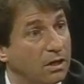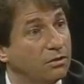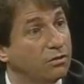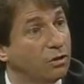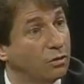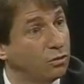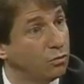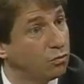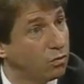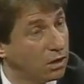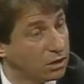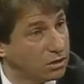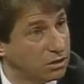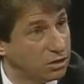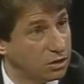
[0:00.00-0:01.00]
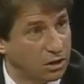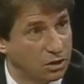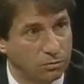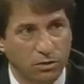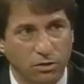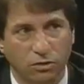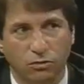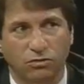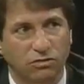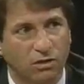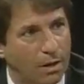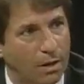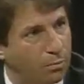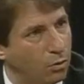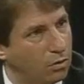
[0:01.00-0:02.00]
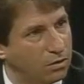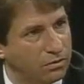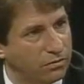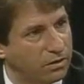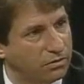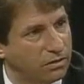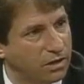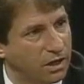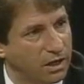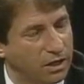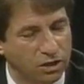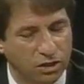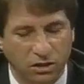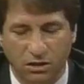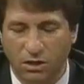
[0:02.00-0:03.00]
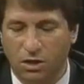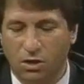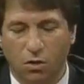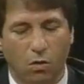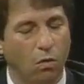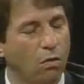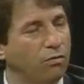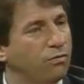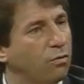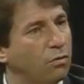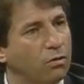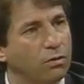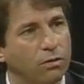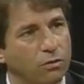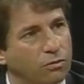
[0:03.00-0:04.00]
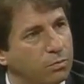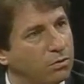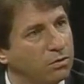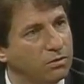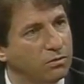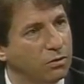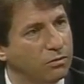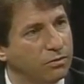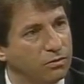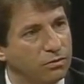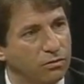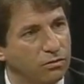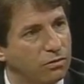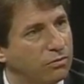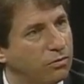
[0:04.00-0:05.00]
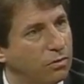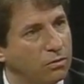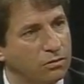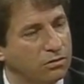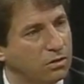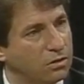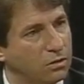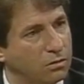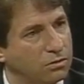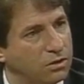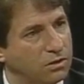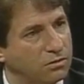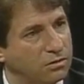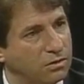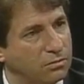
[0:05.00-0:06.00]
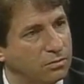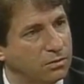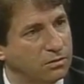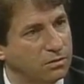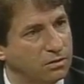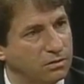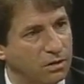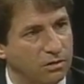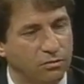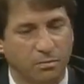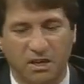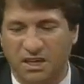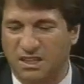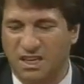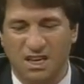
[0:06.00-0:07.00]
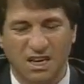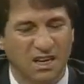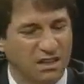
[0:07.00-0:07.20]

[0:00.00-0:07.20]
So you rush to judgment, you stop all investigation, all 4 of those police officers are focused on O.J. Simpson as a suspect.